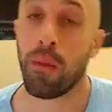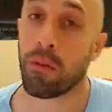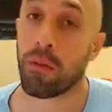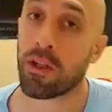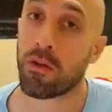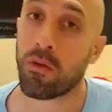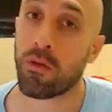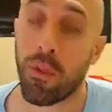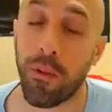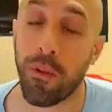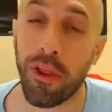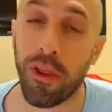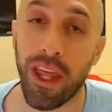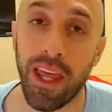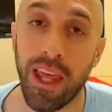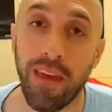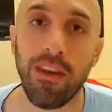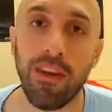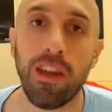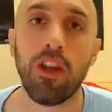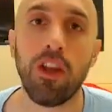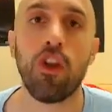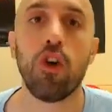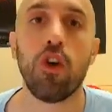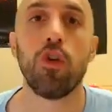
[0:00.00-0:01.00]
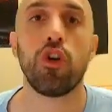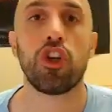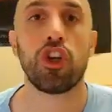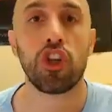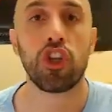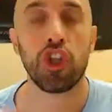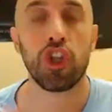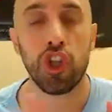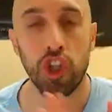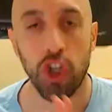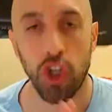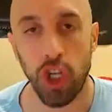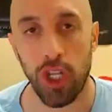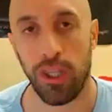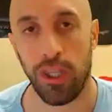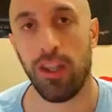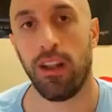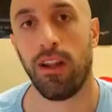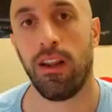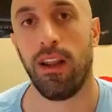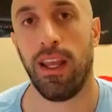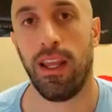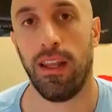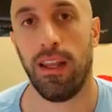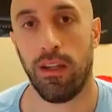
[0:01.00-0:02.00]
Because remember, the AV node should
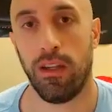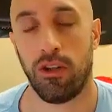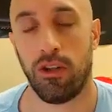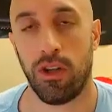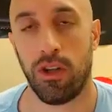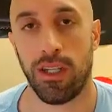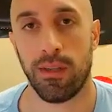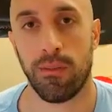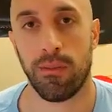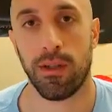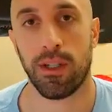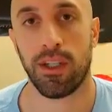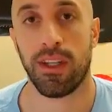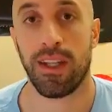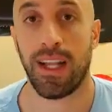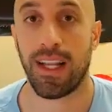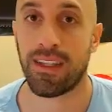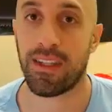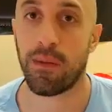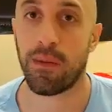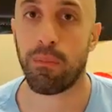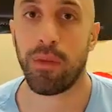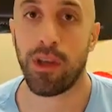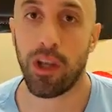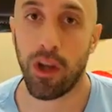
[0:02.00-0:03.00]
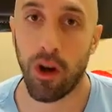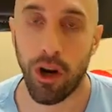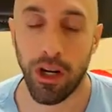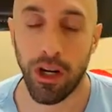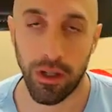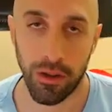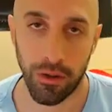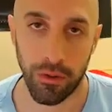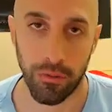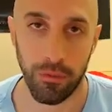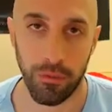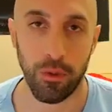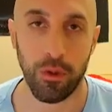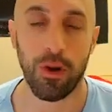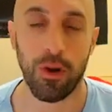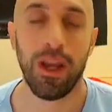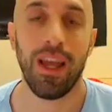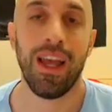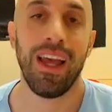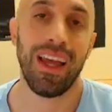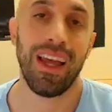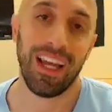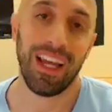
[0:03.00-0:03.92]
delay the transmission. That's the PR interval.